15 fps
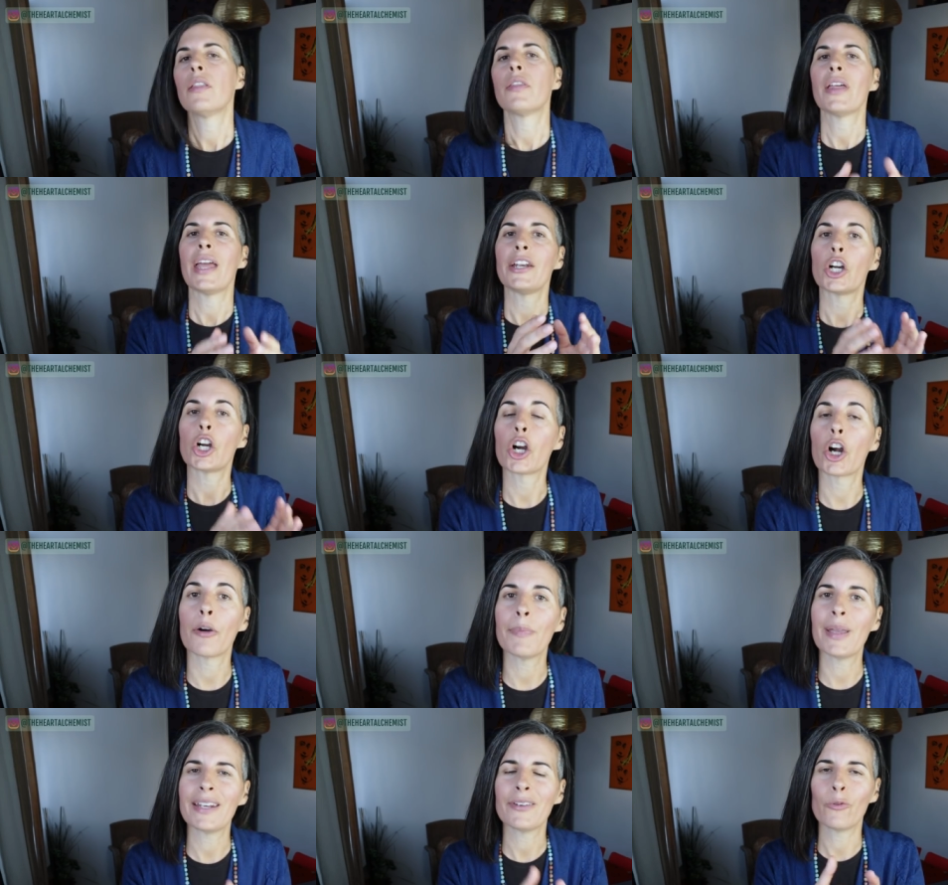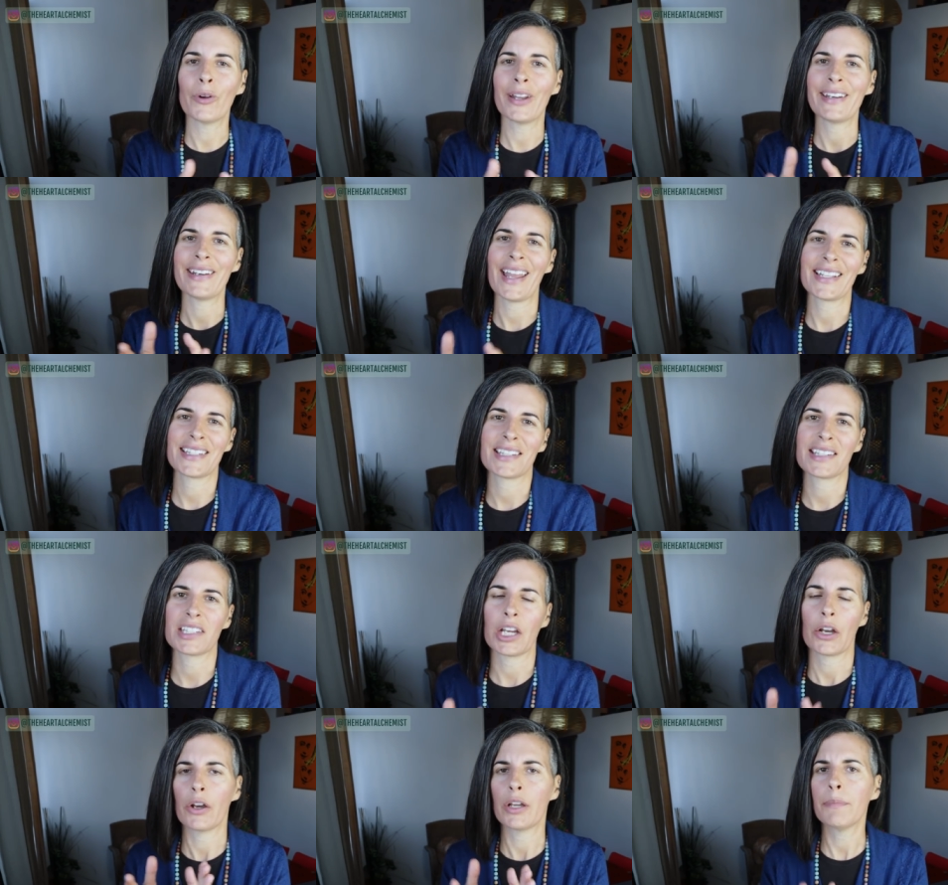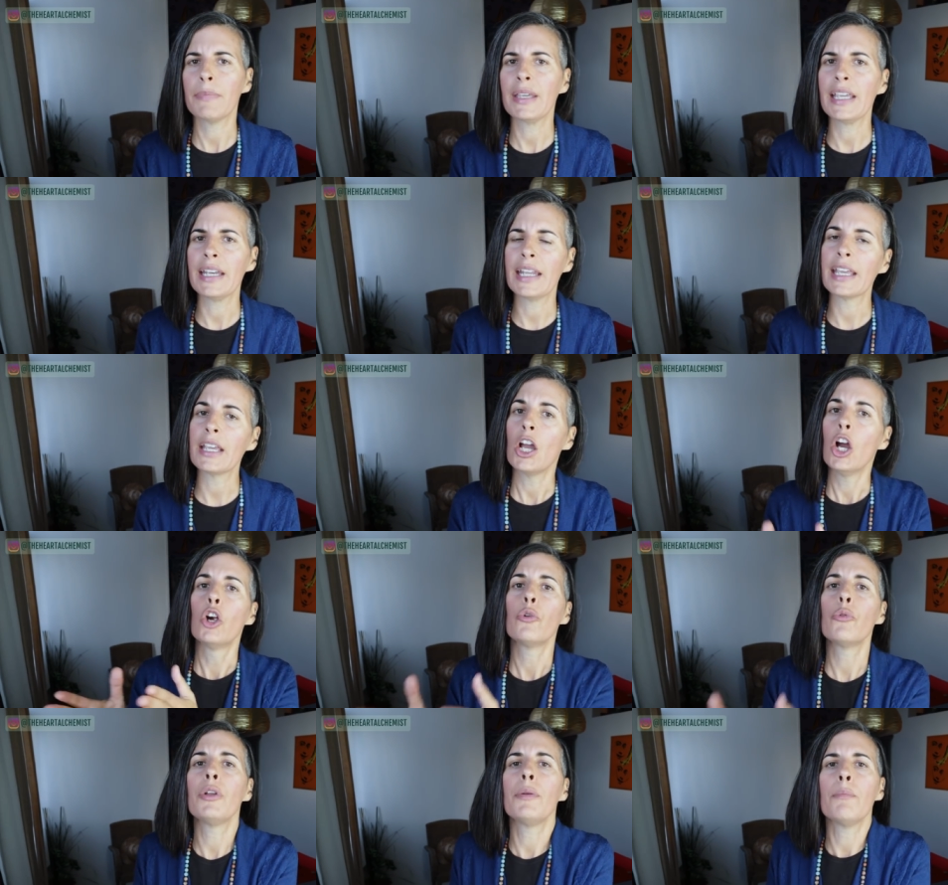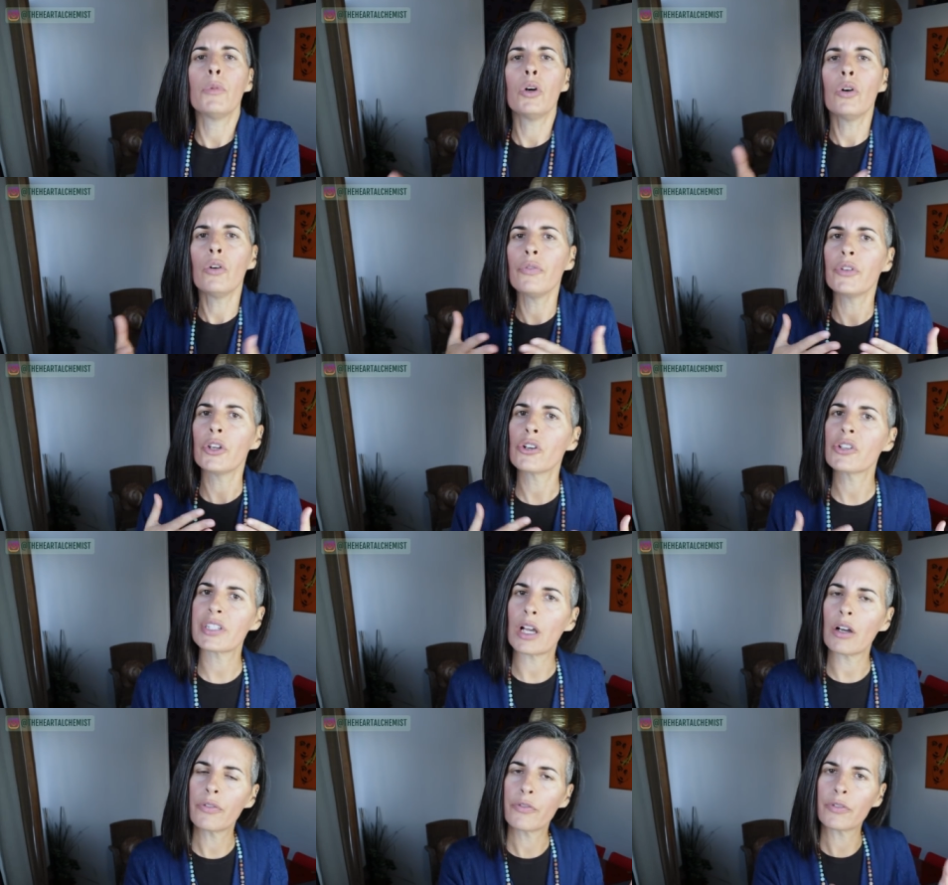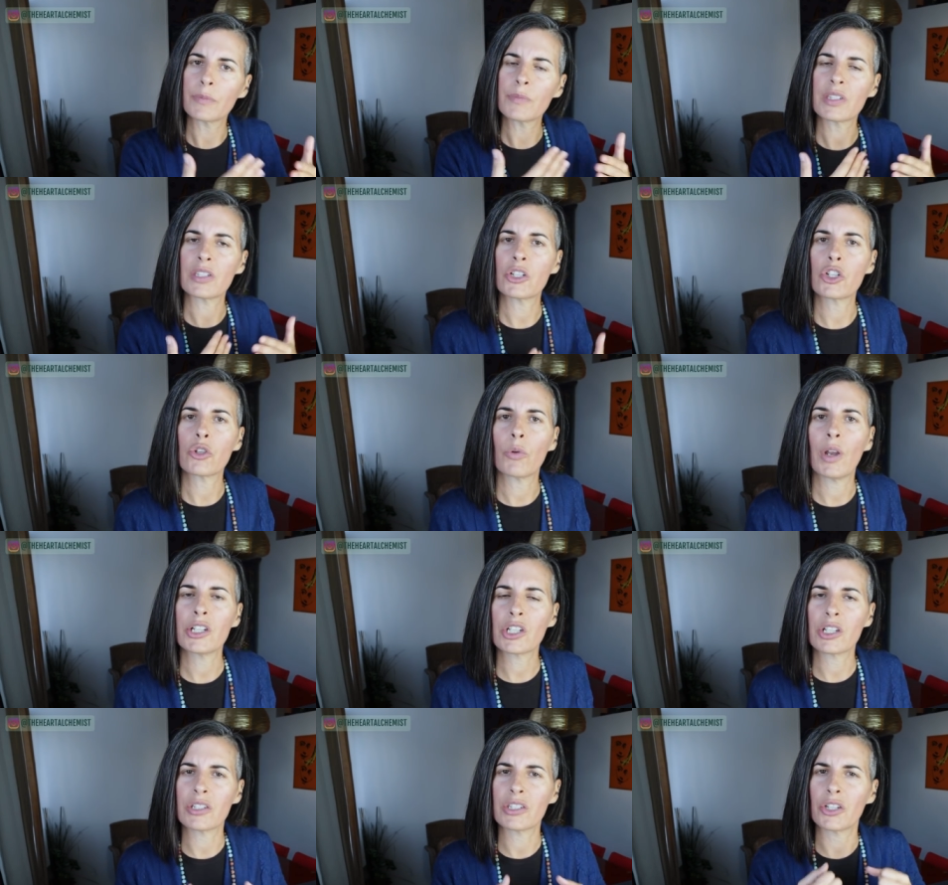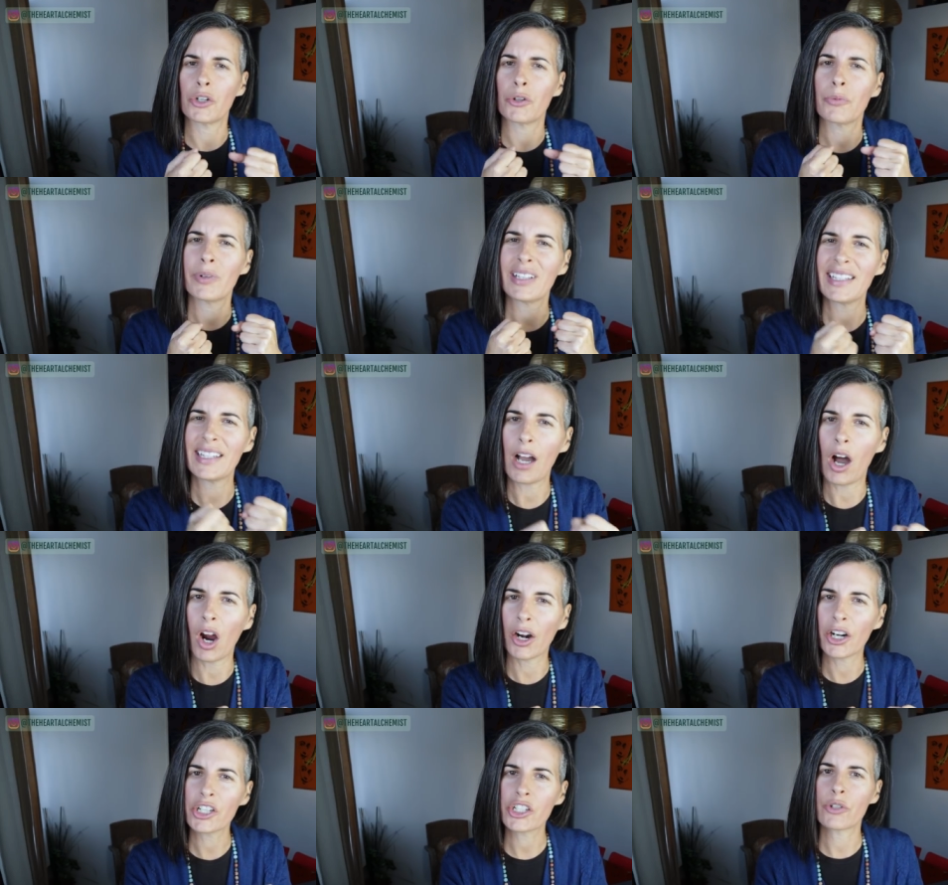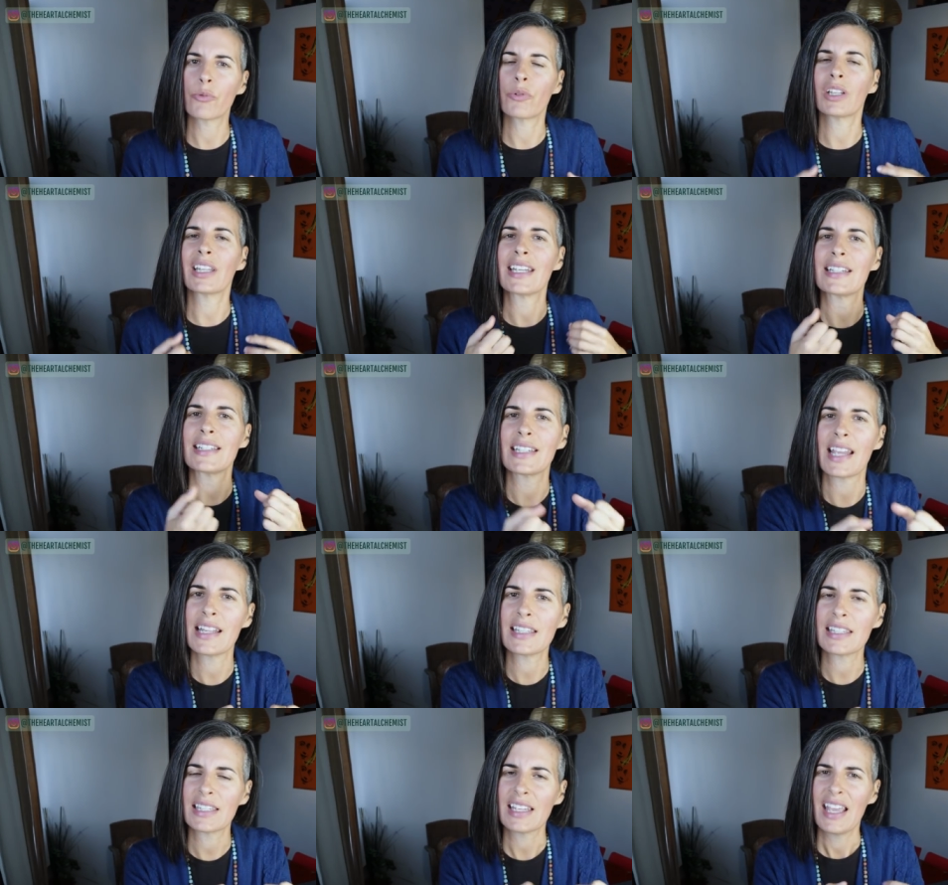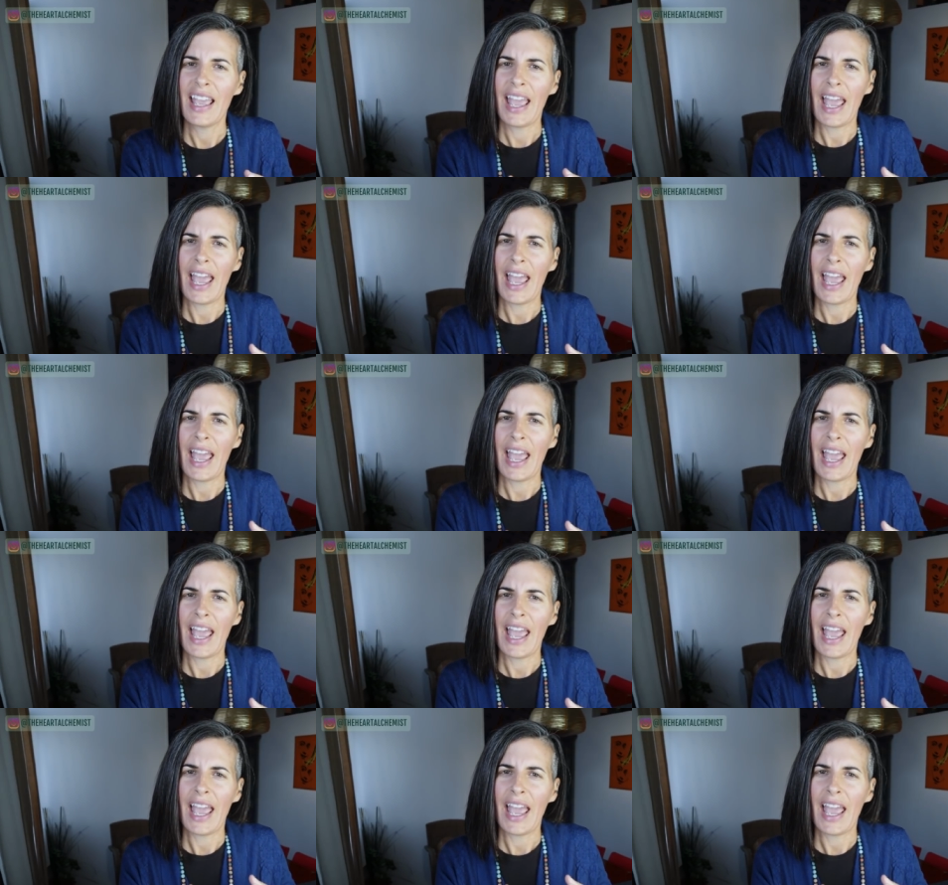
then hermit when necessary, meaning remove yourself from situations that are really harsh, really dense,